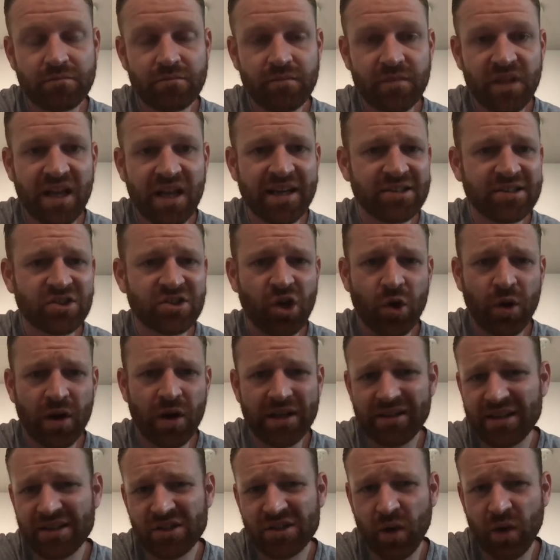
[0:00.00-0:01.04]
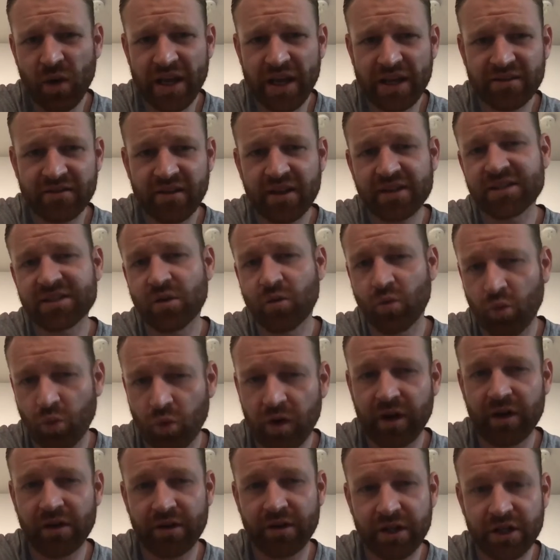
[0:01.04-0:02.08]
And so in this way, it doesn't
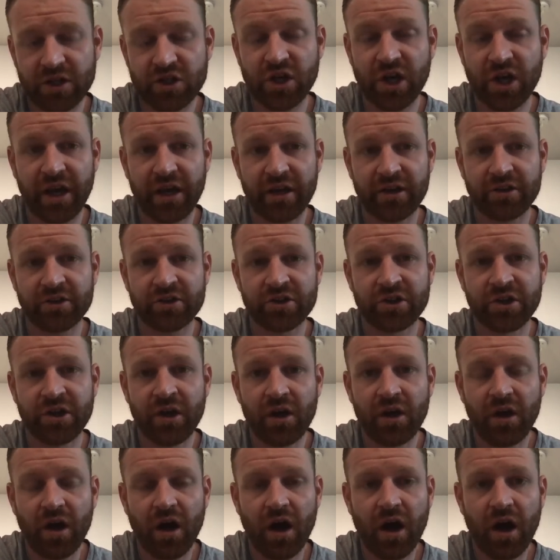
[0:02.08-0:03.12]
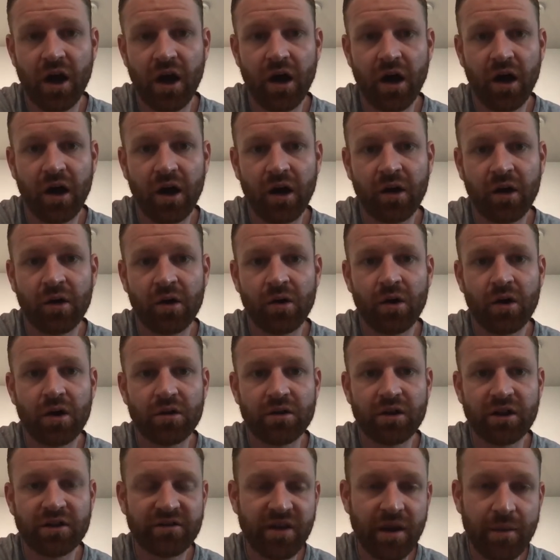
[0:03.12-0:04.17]
really change.
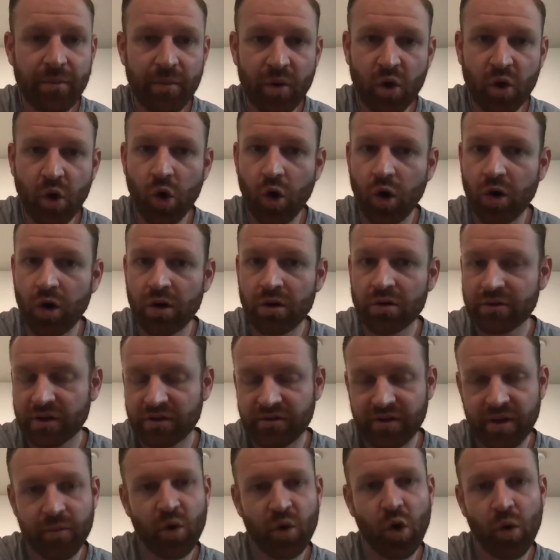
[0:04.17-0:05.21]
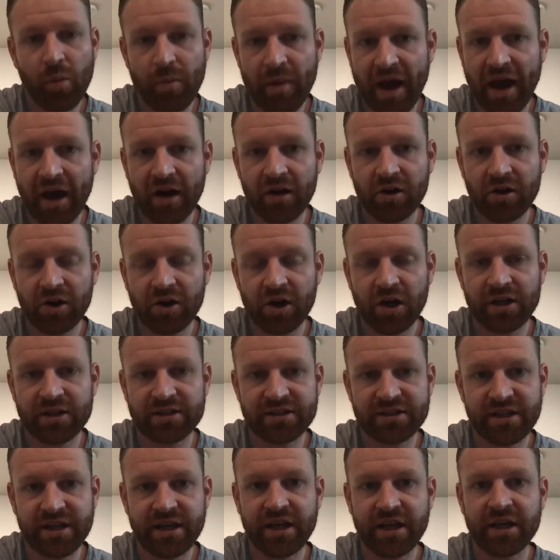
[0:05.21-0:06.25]
The typical pattern you're going to
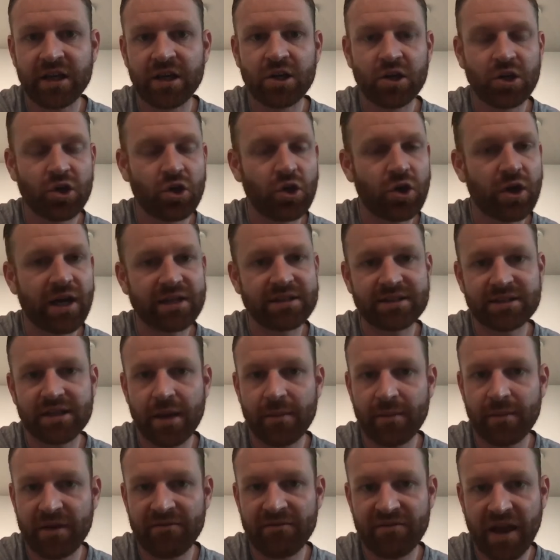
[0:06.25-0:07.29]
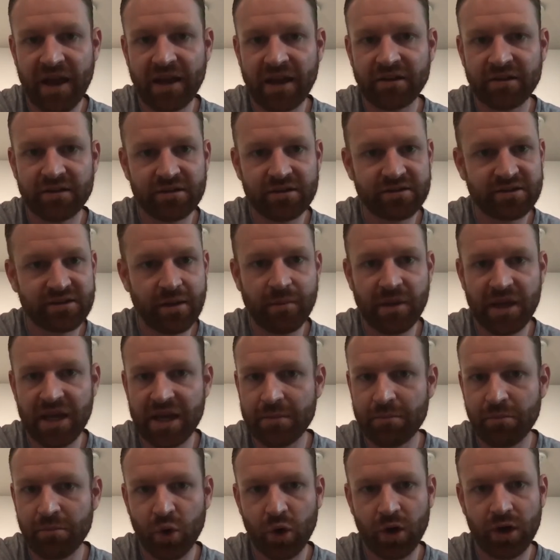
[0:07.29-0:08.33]
see, you get some event, some
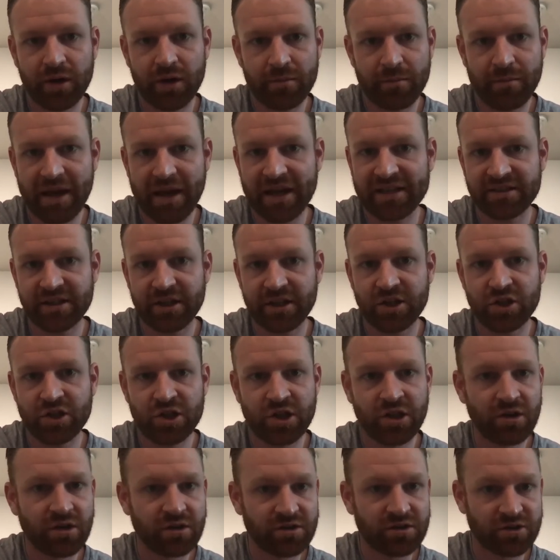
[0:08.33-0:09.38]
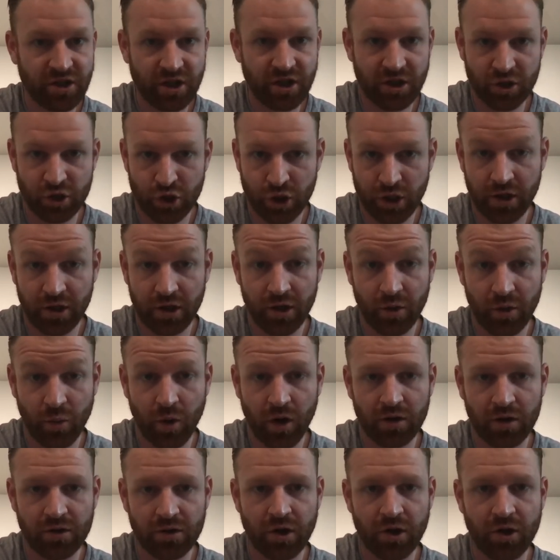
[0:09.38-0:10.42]
input message. It's going to trigger your
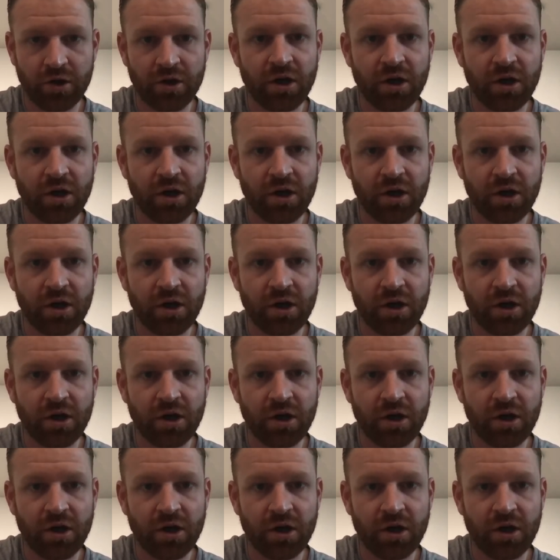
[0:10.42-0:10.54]
workload.